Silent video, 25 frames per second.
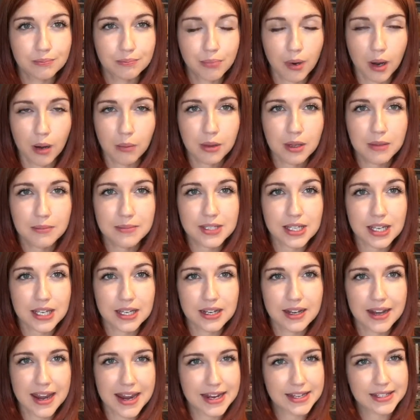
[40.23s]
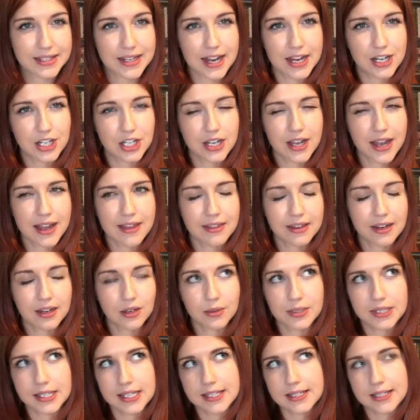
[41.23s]
problems in East Asia. I think
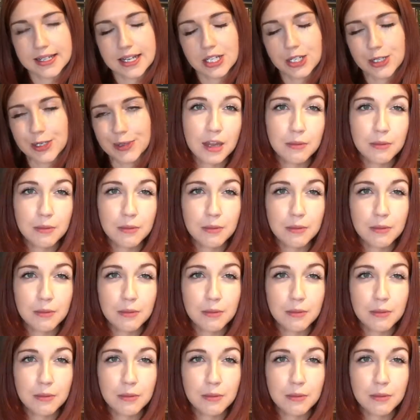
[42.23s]
it was East Asia.